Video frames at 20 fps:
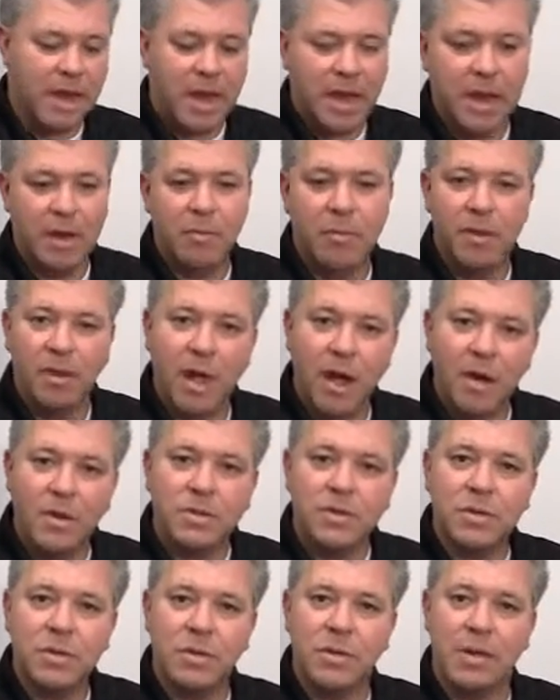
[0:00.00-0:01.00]
It will
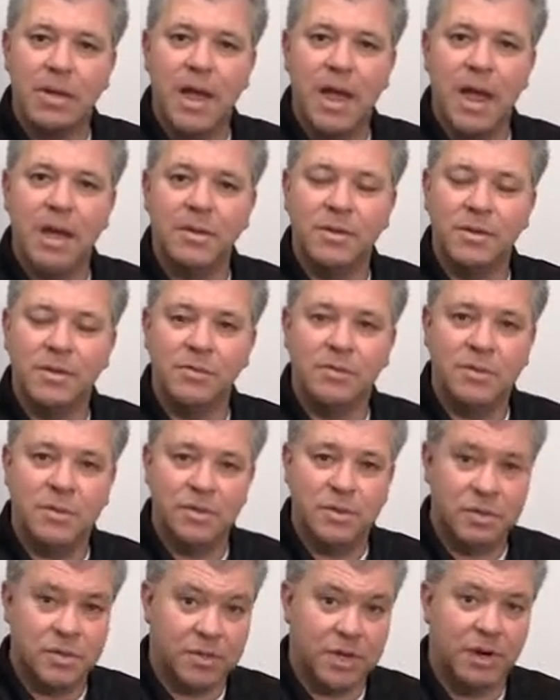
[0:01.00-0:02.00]
also allow you to
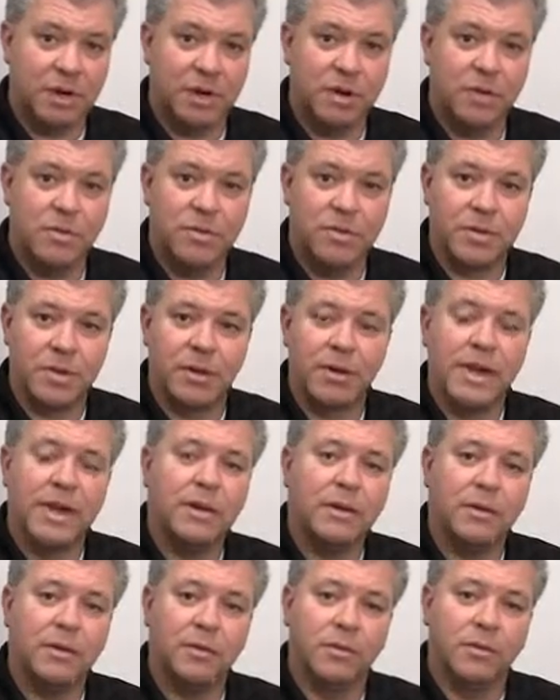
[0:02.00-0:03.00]
zero
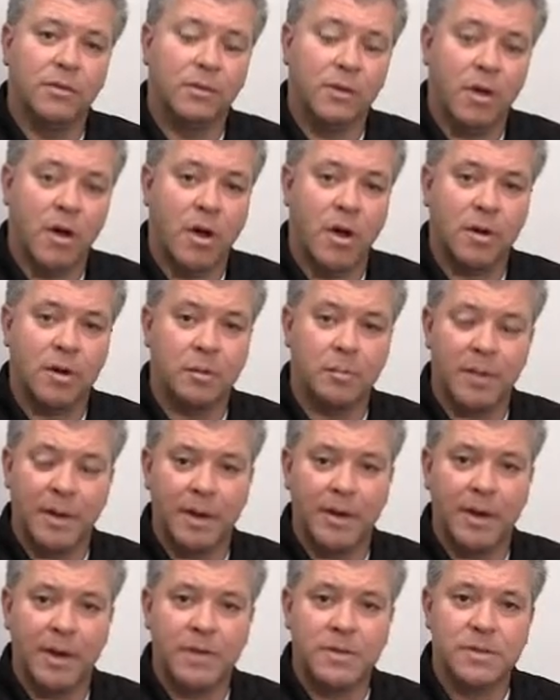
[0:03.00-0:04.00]
during longer
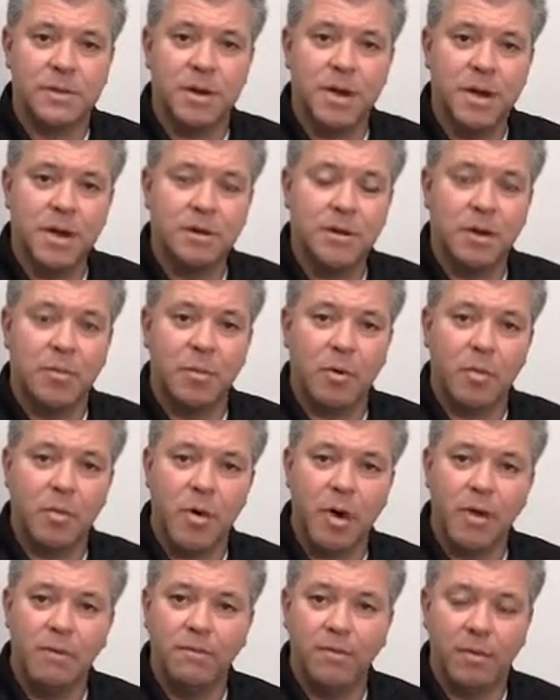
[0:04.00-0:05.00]
periods. Number
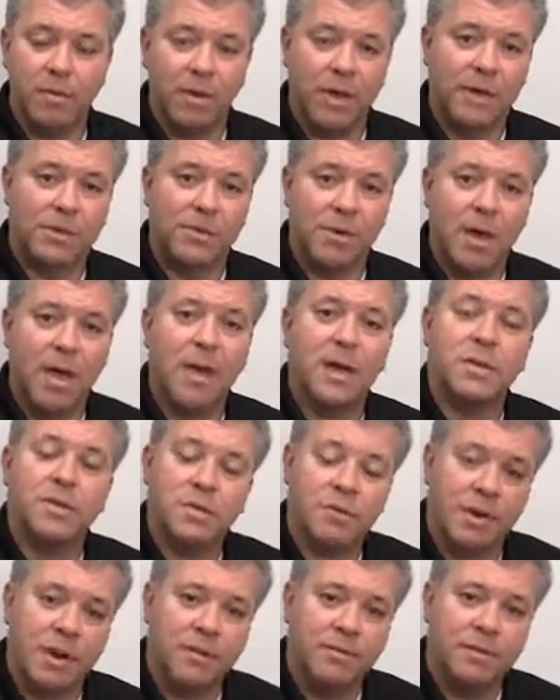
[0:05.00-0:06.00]
one, for electronics
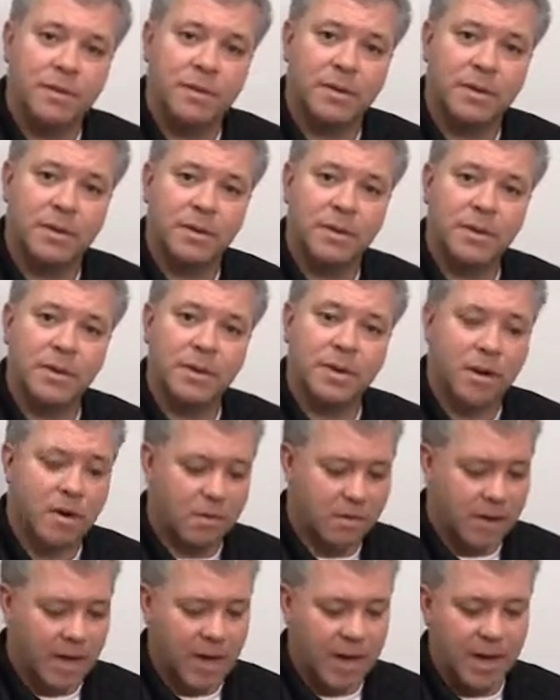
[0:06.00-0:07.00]
drift.
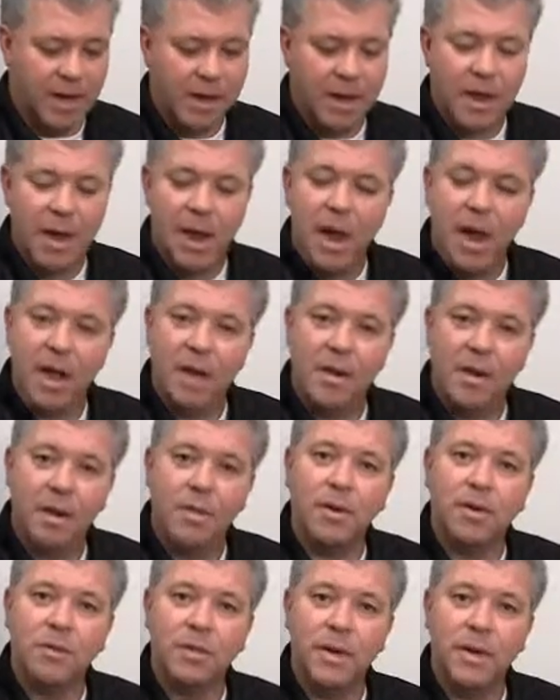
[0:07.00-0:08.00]
Okay.
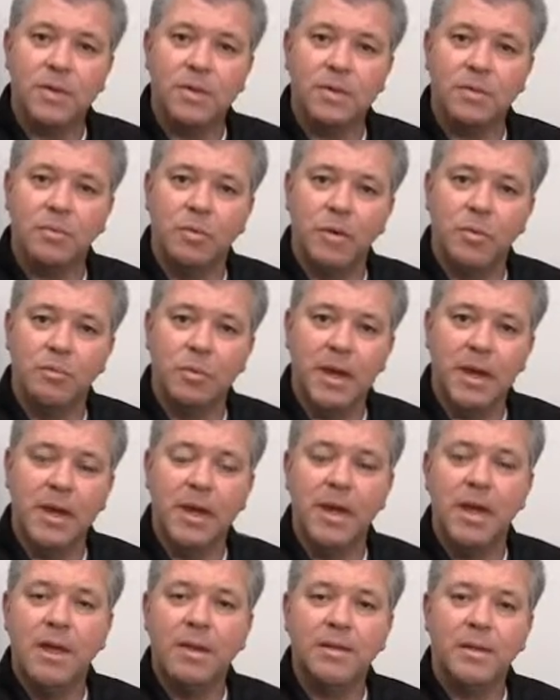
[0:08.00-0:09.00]
Another reason would be
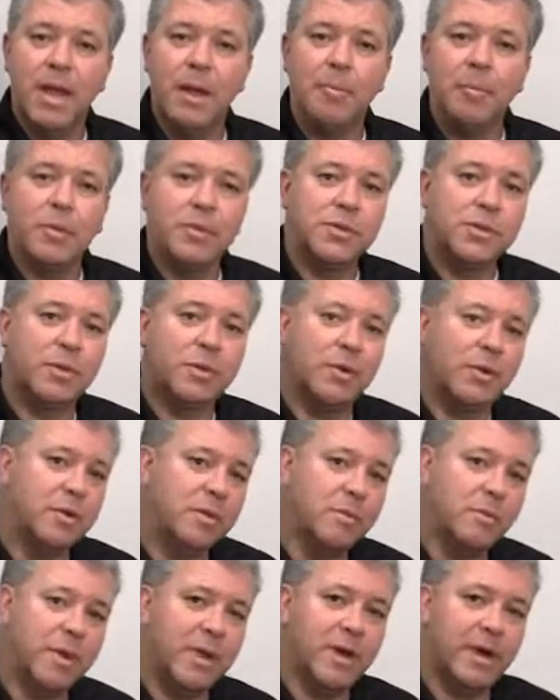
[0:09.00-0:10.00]
temperature and
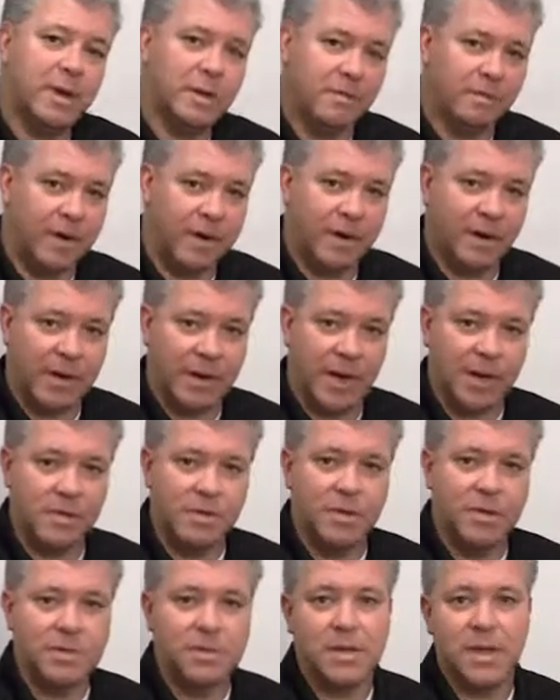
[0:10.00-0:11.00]
humidity
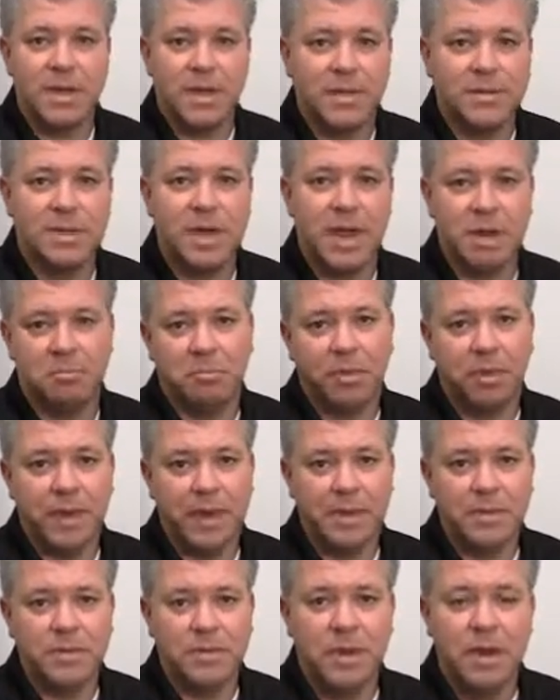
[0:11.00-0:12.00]
variations that can take
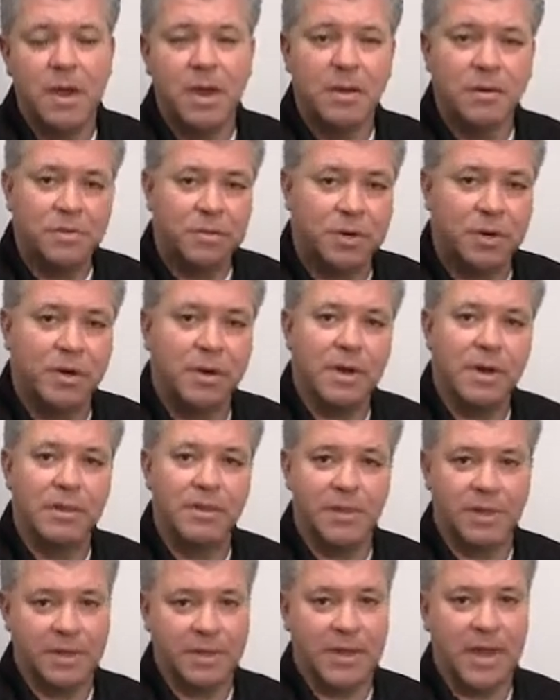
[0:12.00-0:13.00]
place
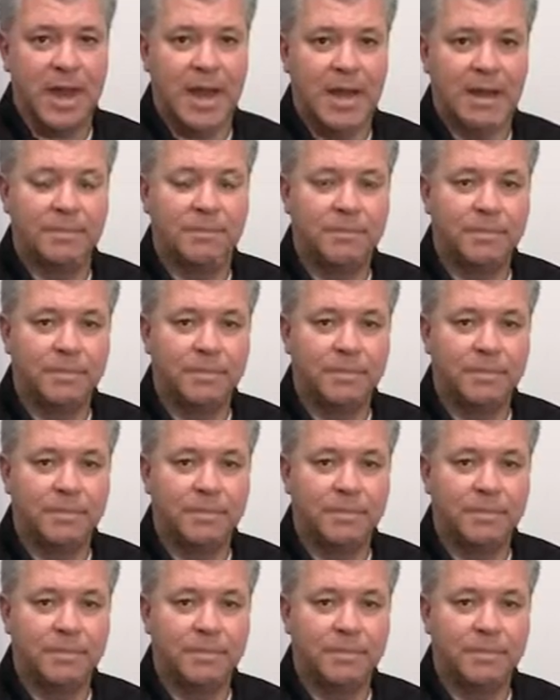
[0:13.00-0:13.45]
during the day,